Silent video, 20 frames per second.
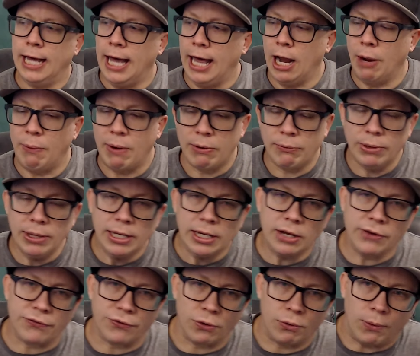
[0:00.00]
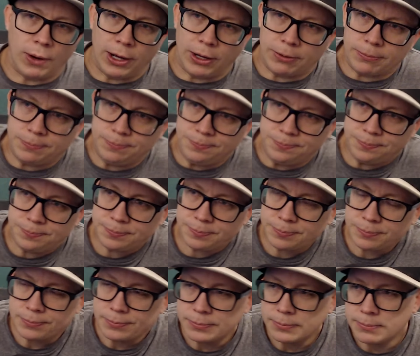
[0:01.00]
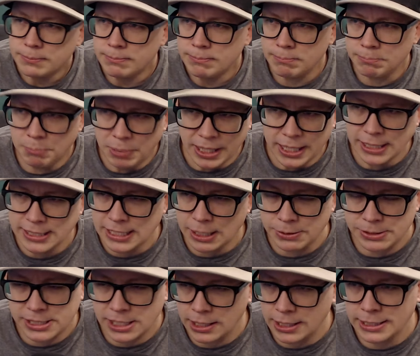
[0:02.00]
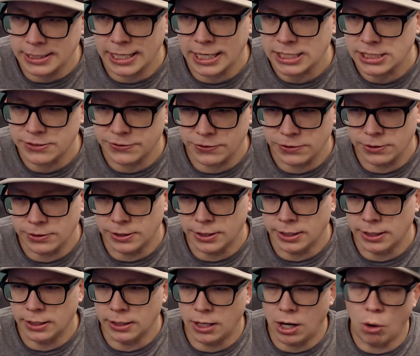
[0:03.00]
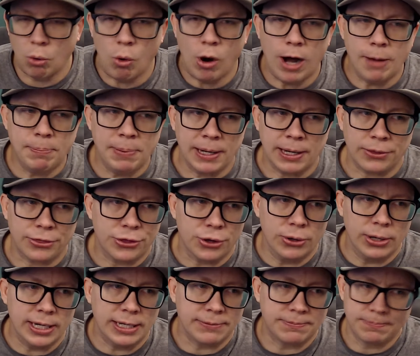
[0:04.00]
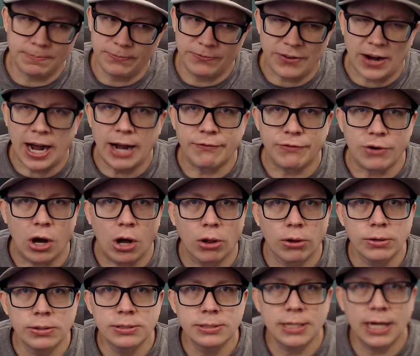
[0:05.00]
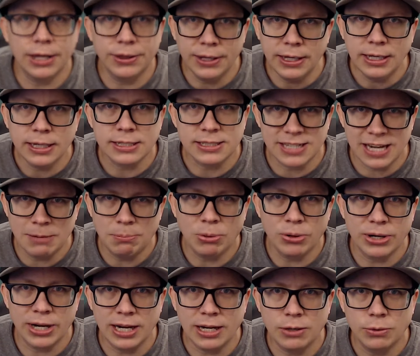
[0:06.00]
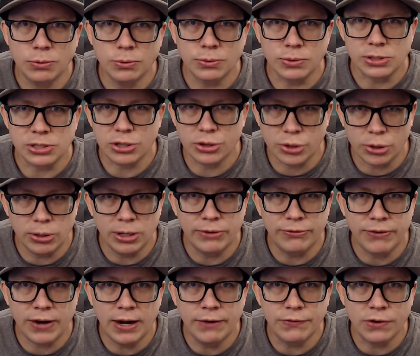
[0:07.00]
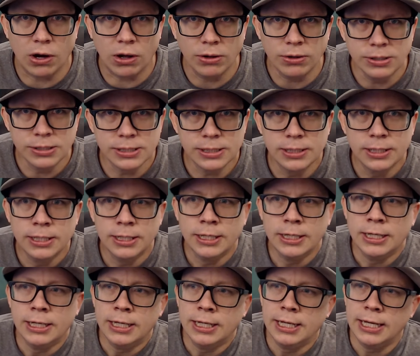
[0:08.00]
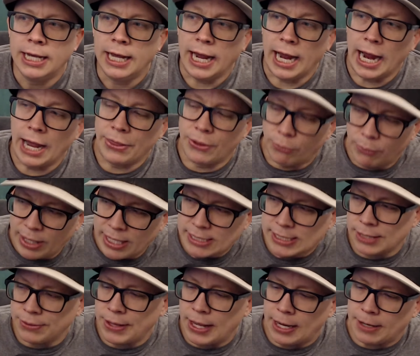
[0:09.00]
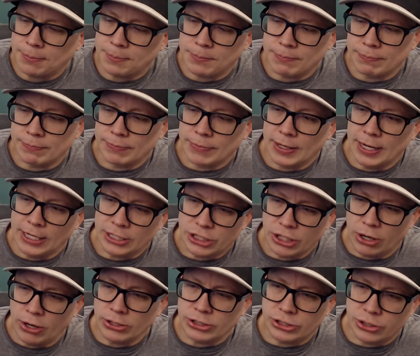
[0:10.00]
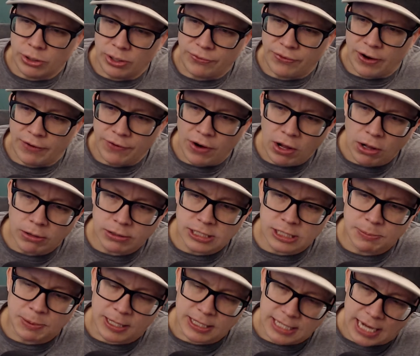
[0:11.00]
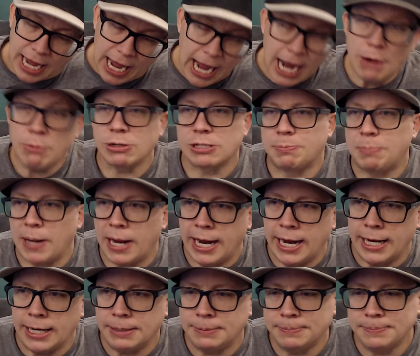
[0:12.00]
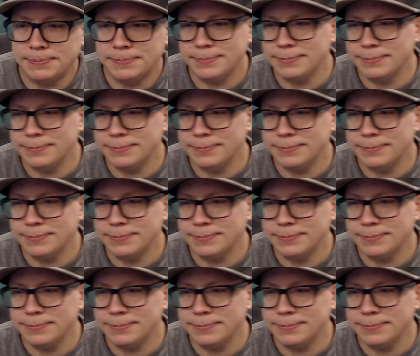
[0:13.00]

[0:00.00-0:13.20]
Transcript: and it went really good for a while. Because I was selling decks for a whopping $35, I think. A skateboard deck was $35. And the reason that I charged $35 is because I was paying,